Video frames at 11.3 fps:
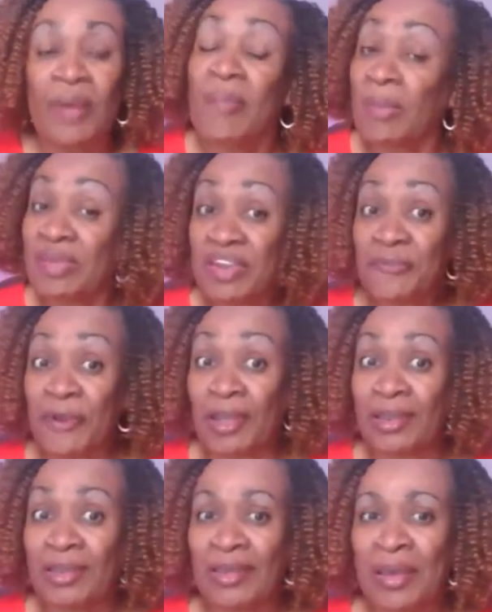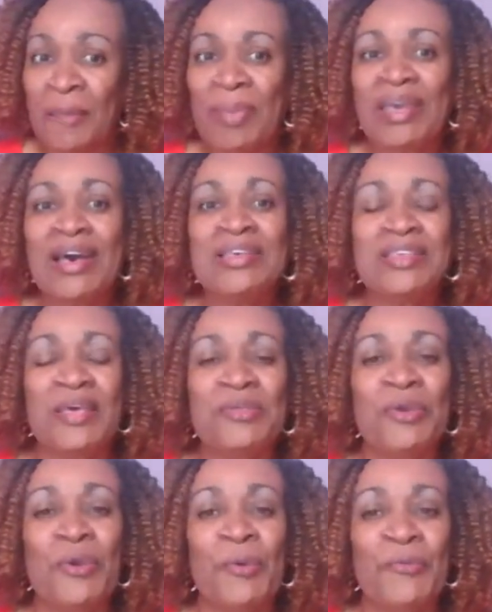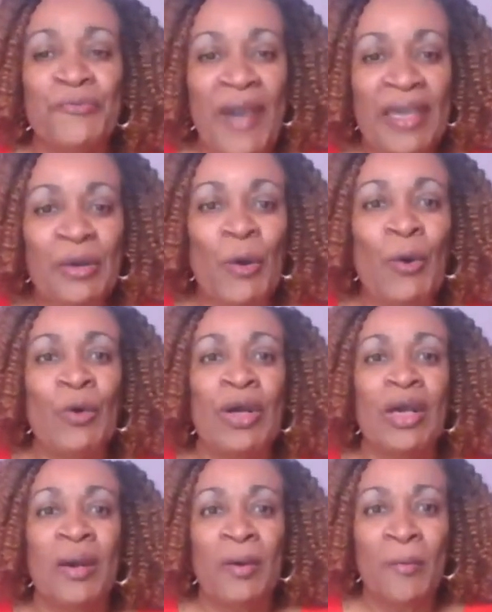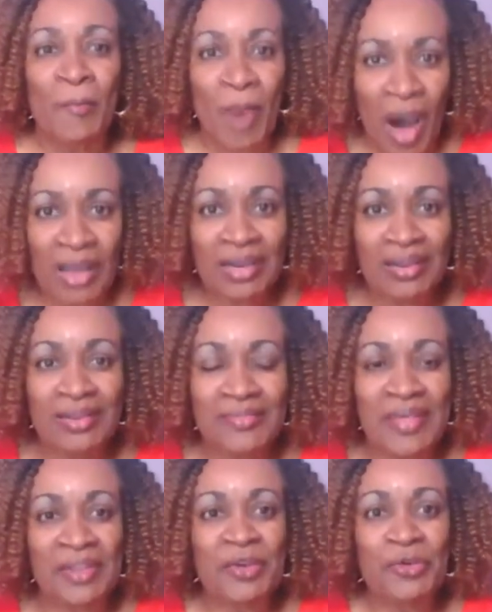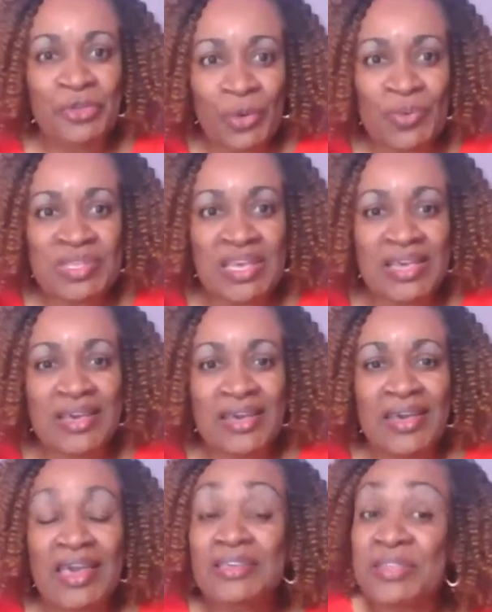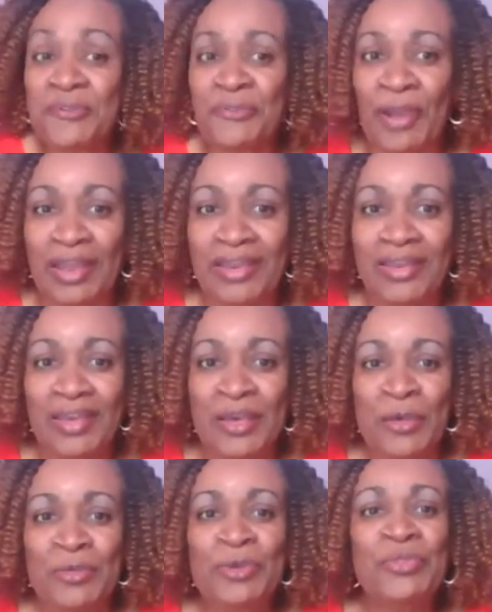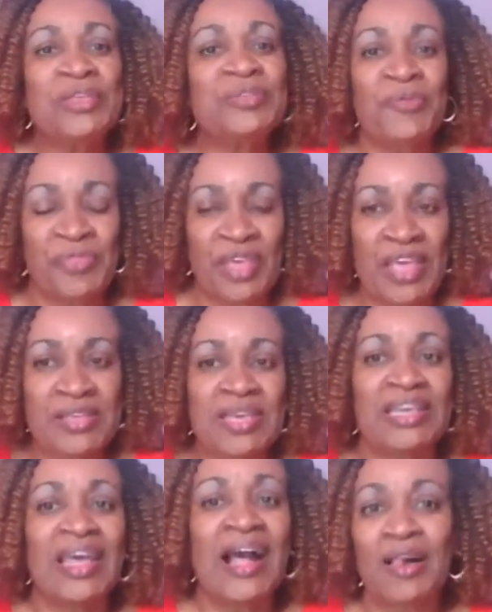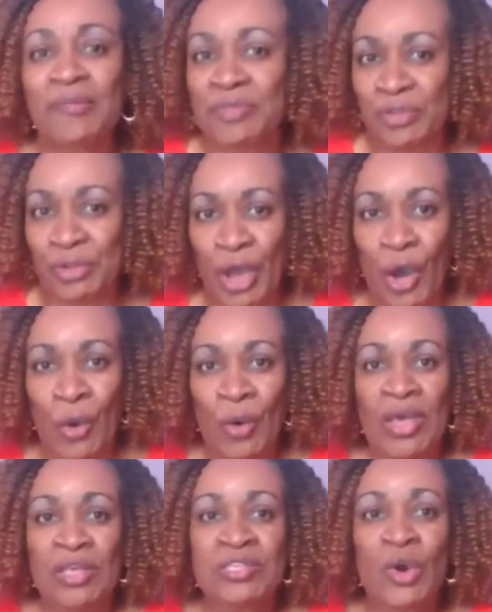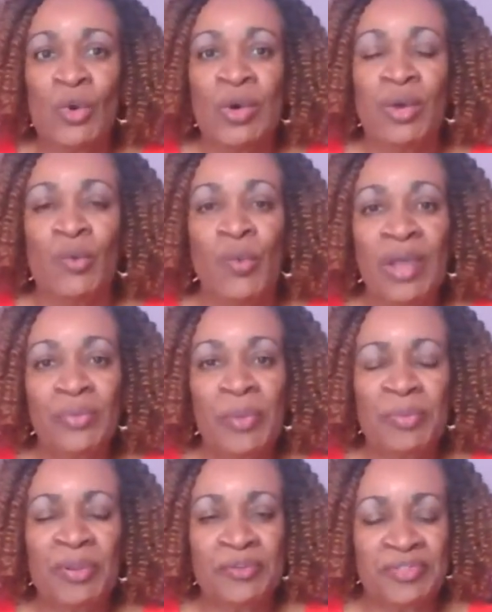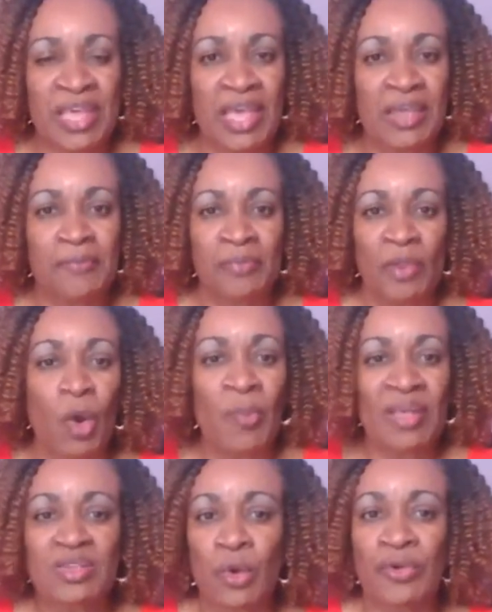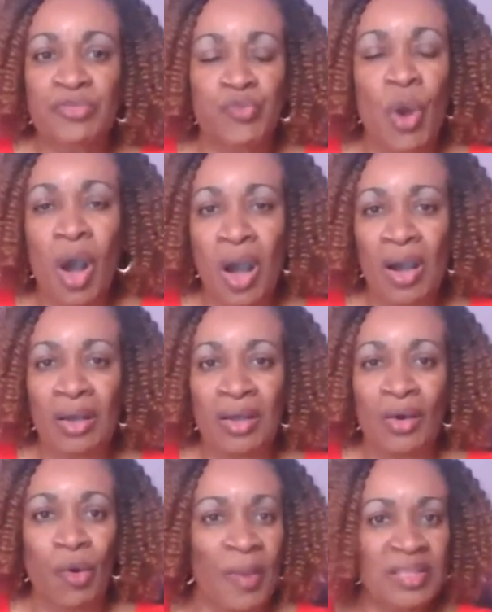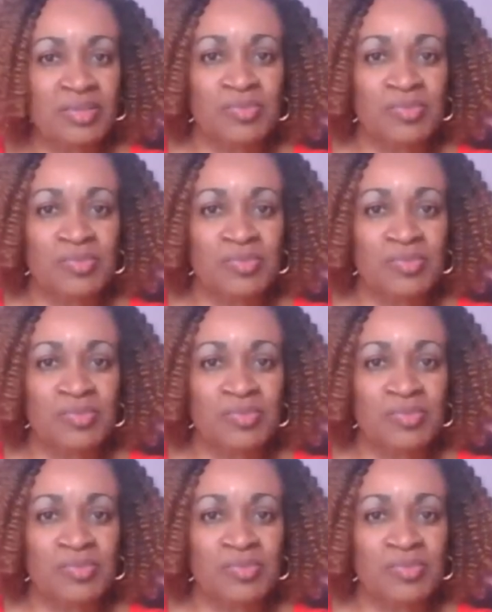may be different because your FICO model that they're using is different. So these are things that it helps to know. So when people are saying, oh, my score is wrong, or